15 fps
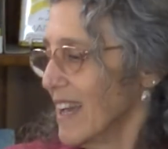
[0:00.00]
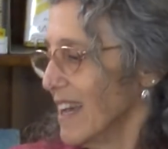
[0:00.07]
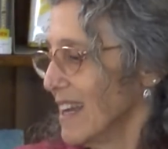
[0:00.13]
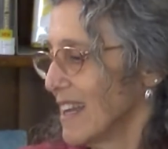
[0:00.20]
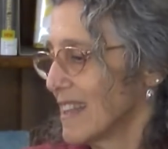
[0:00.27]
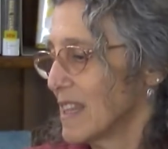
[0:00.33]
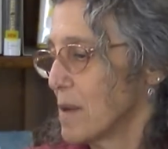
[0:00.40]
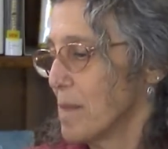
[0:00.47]

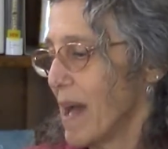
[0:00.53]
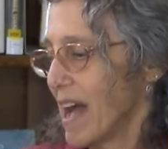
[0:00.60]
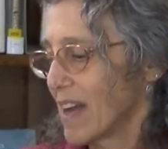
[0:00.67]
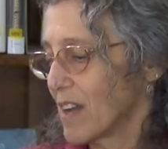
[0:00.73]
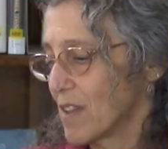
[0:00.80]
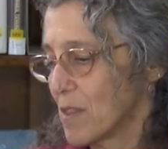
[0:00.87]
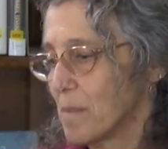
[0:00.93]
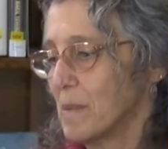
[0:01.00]
And at the
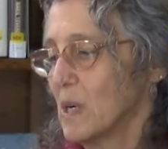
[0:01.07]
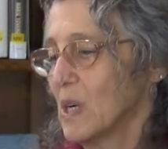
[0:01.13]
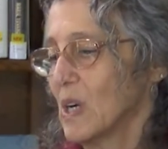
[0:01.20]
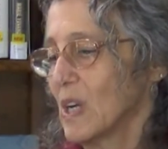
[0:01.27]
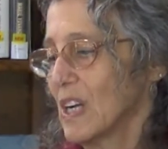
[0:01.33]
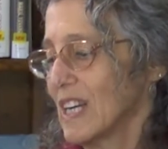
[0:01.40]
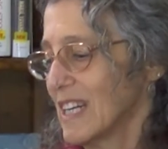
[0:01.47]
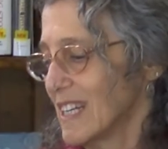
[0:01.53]
back of the
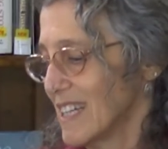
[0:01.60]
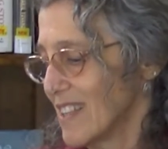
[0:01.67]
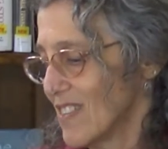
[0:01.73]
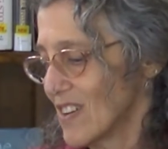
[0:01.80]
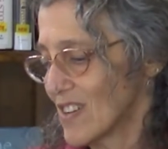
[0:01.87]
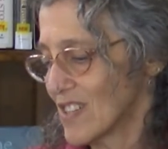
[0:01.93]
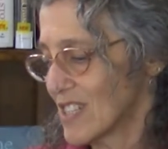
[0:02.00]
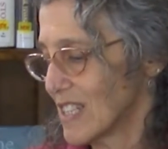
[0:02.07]
book,
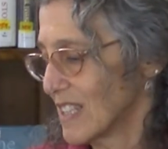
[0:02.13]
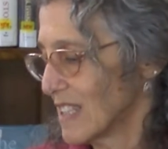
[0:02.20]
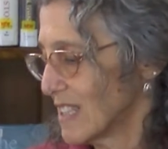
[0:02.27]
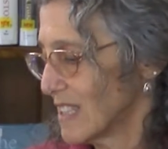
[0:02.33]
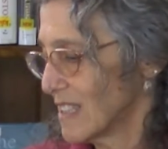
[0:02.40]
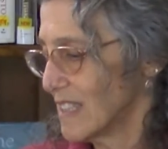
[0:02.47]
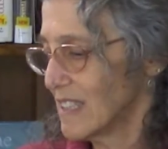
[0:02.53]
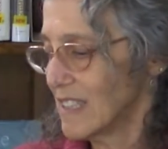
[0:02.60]
there's a
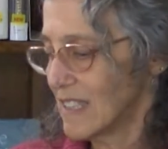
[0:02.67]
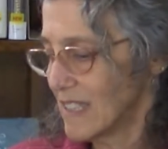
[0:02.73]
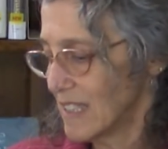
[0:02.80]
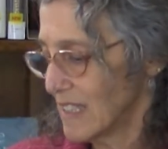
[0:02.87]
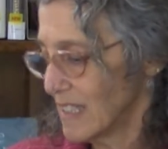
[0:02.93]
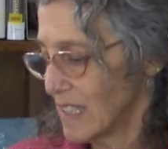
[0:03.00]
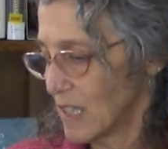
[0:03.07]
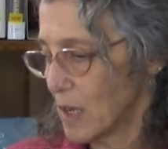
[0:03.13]

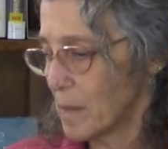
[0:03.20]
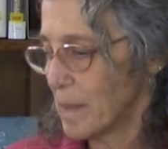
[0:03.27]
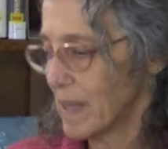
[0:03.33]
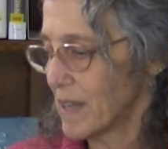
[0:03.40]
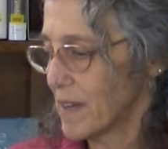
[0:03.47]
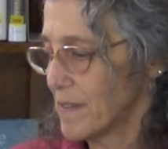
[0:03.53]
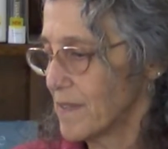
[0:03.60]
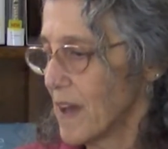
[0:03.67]
little
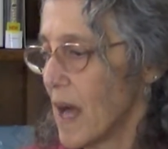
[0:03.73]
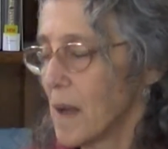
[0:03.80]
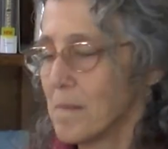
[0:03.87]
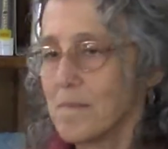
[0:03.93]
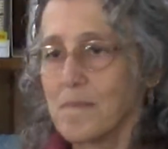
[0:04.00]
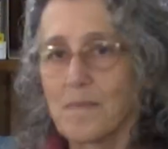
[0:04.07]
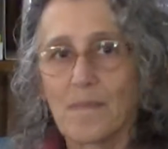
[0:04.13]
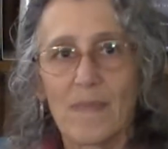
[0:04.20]
bit of
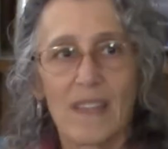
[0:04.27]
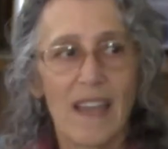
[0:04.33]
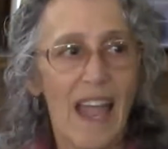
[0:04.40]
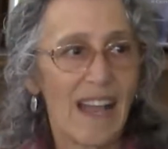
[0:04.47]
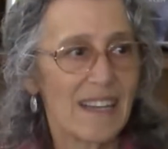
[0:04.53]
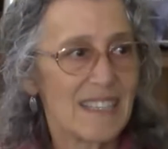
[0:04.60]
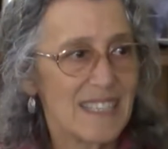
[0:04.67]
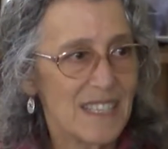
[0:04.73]

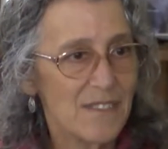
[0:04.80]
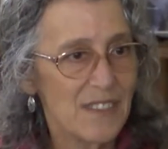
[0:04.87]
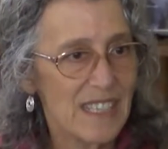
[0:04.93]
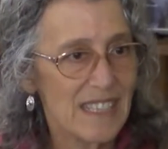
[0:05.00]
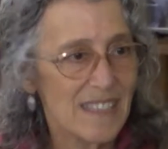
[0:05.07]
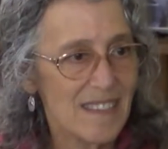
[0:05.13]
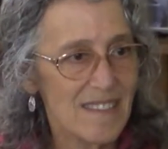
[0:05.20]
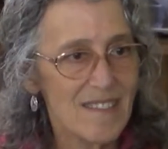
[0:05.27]

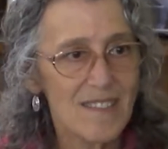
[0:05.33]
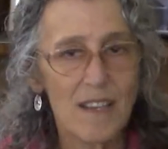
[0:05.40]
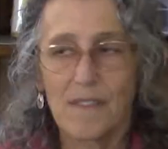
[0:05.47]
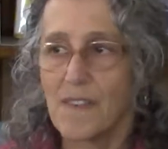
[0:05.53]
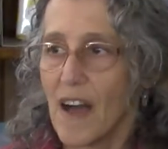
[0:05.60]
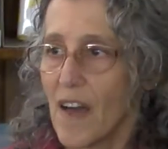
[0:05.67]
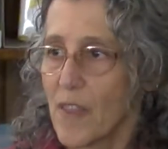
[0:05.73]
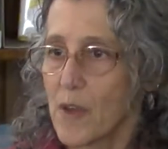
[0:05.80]
activities of
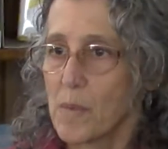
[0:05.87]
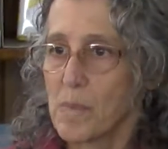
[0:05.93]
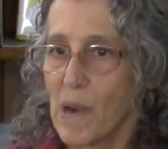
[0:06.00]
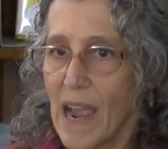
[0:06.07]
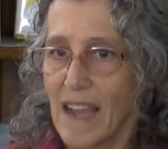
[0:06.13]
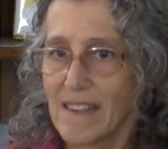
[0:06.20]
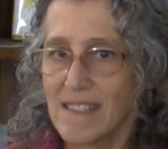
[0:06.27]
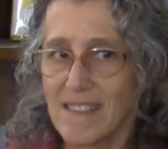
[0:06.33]
other
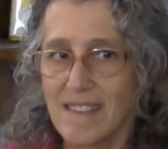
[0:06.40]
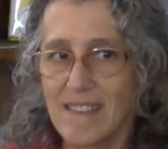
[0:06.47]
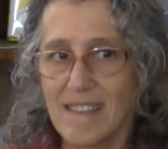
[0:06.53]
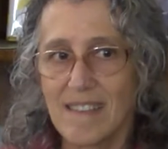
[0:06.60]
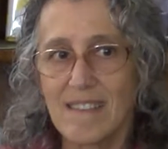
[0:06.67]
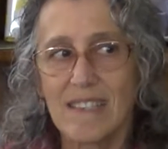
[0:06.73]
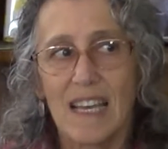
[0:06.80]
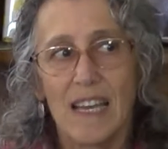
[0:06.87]

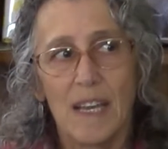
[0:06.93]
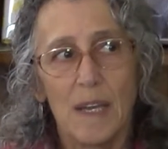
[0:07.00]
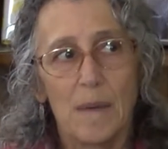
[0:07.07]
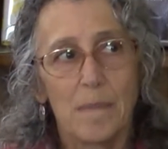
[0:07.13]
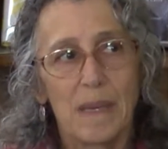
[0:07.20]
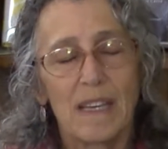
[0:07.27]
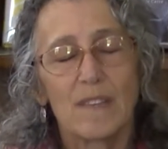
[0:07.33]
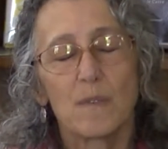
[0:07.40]
practices,
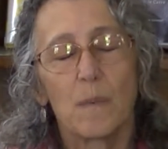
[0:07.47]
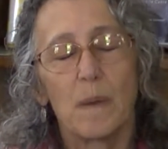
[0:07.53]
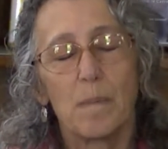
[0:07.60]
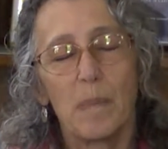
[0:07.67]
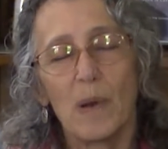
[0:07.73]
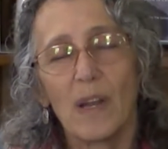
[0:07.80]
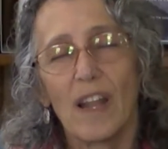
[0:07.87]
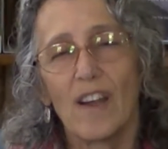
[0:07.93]
because we
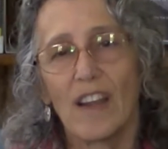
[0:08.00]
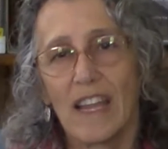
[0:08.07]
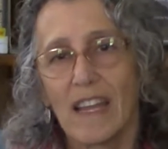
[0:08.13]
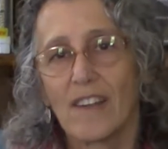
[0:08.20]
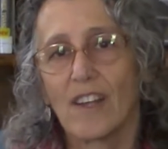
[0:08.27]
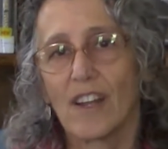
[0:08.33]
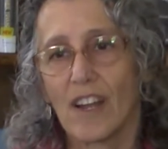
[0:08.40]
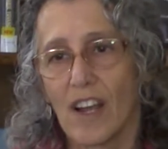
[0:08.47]
put our
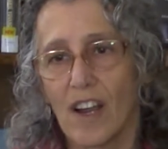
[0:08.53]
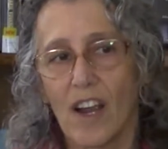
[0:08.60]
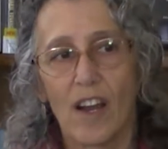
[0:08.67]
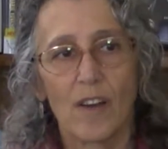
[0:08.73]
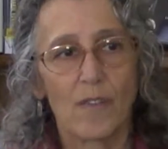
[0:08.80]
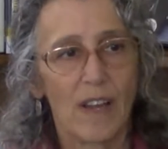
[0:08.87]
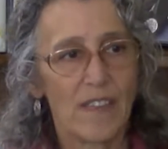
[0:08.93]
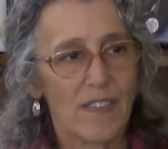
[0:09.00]
hand on our
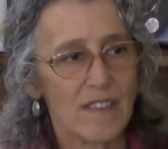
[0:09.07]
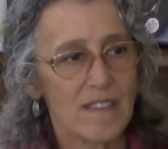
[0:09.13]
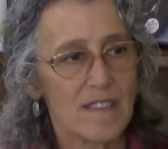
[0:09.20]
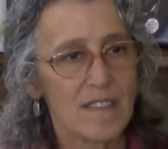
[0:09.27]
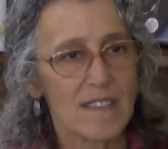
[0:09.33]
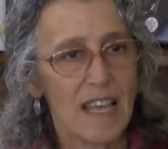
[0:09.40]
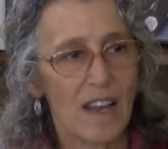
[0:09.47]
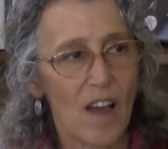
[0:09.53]
heart, right? This
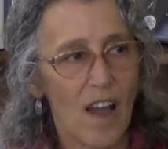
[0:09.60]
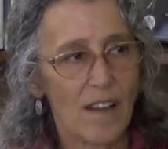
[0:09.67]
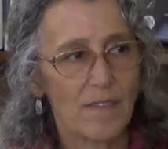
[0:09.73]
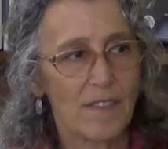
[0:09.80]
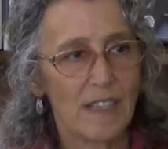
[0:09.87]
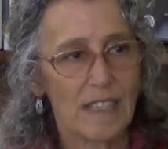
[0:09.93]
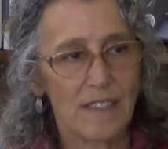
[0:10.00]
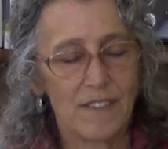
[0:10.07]
is that
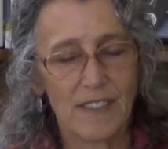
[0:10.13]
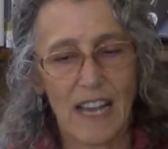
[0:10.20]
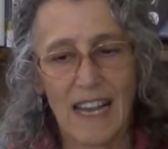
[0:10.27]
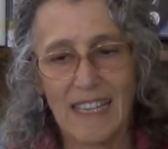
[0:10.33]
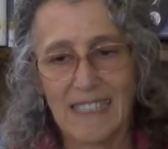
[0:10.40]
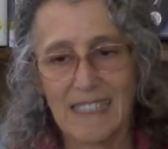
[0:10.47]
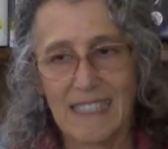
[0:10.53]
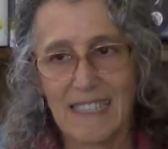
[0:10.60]
offering of
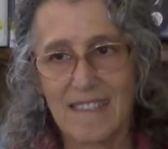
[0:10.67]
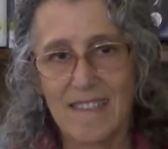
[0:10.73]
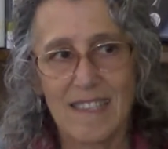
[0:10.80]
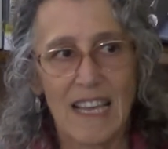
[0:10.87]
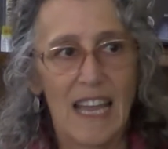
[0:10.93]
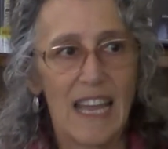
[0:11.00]
kindness.